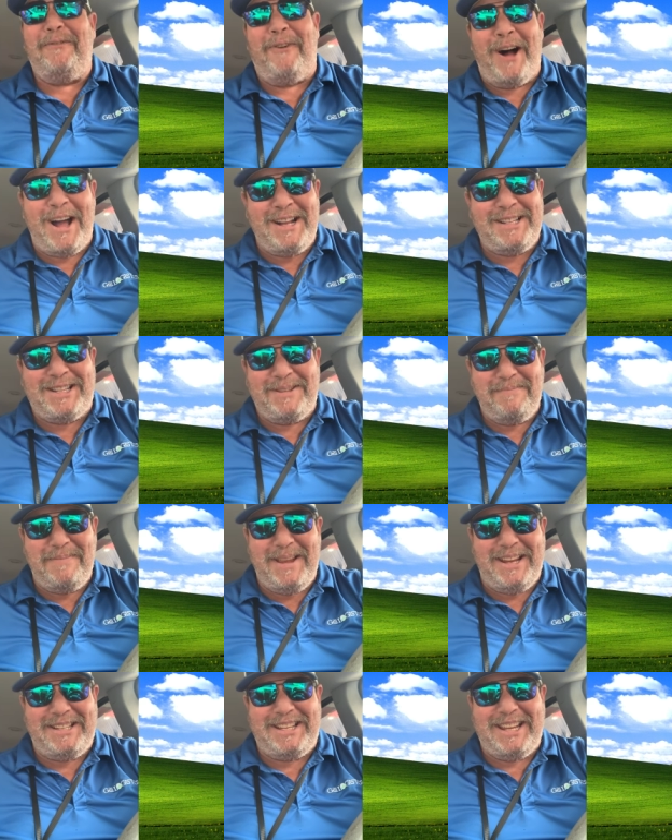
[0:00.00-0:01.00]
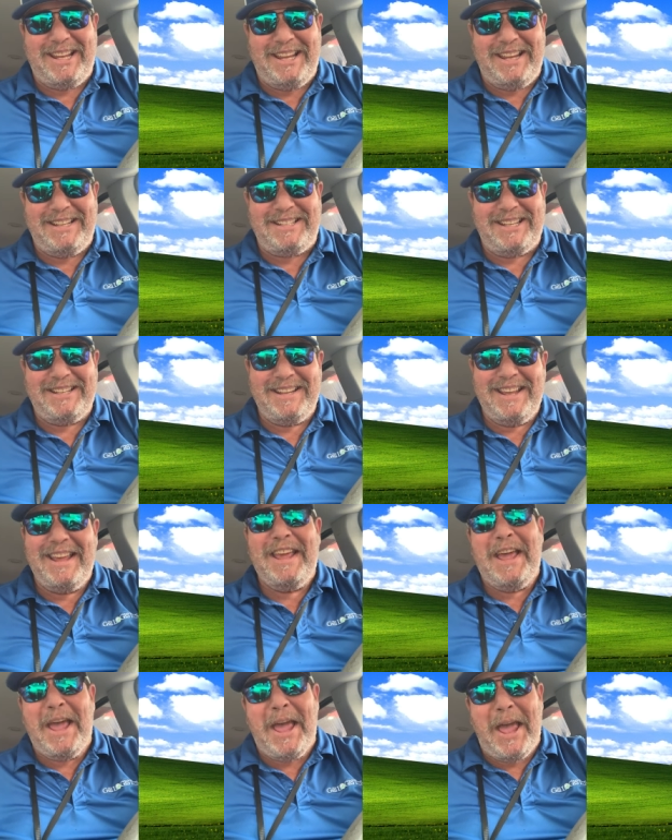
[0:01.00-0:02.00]
to find some meat to eat
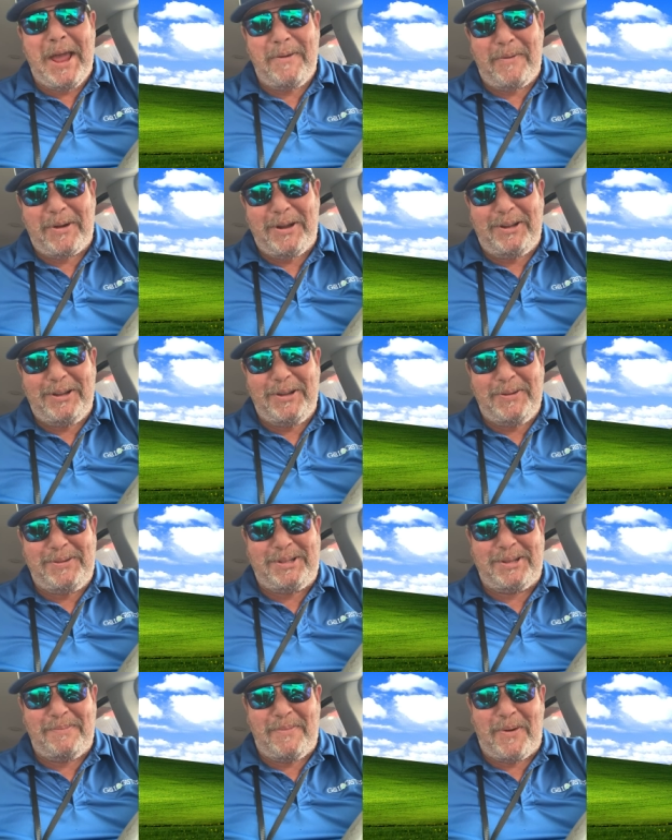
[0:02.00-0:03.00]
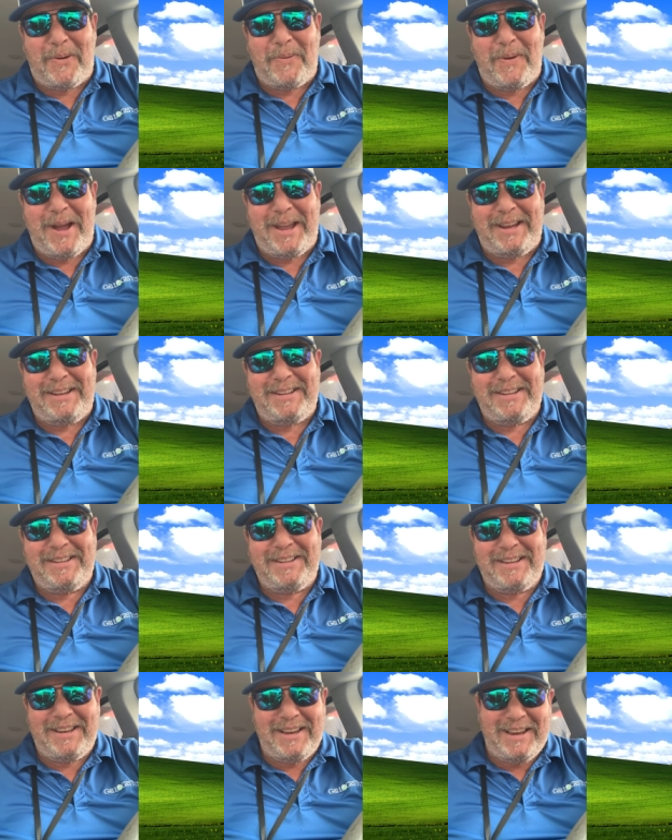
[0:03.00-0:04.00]
and we're going to lose some more weight.
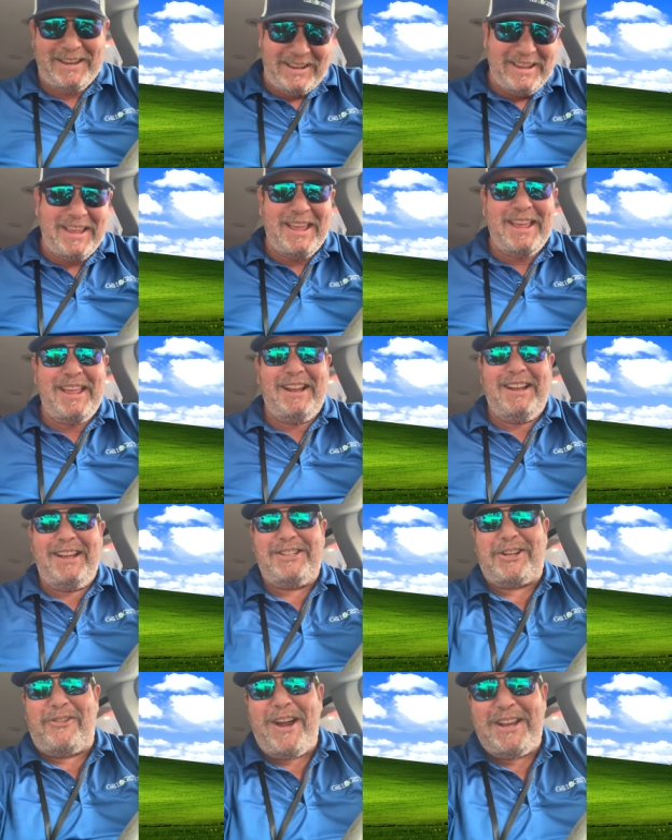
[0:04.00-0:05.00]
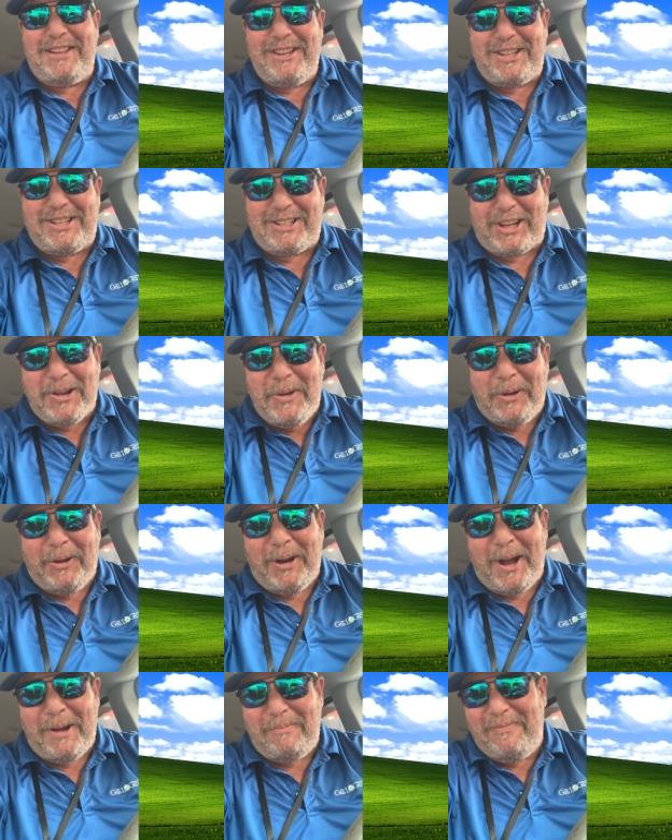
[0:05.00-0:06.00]
Let's crank this
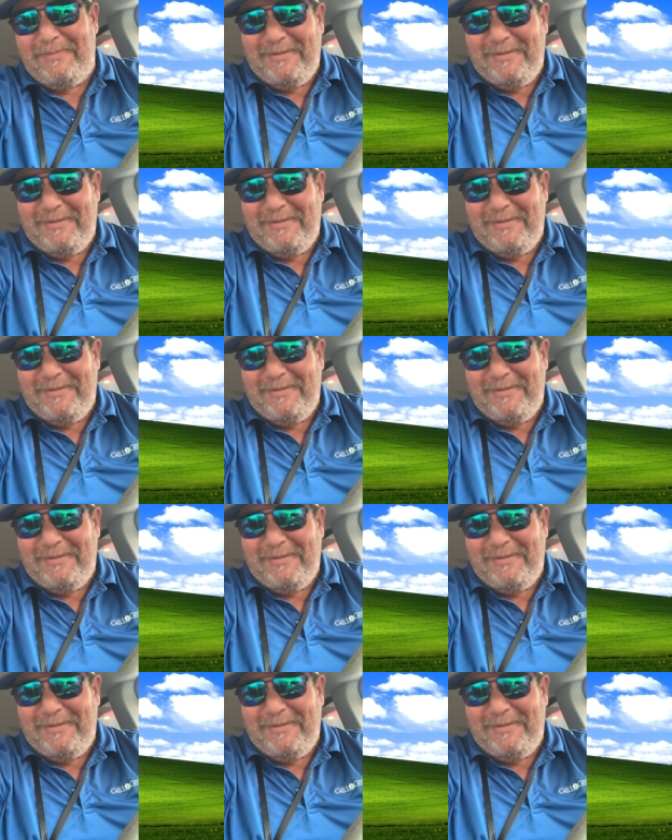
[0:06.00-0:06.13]
scooter up.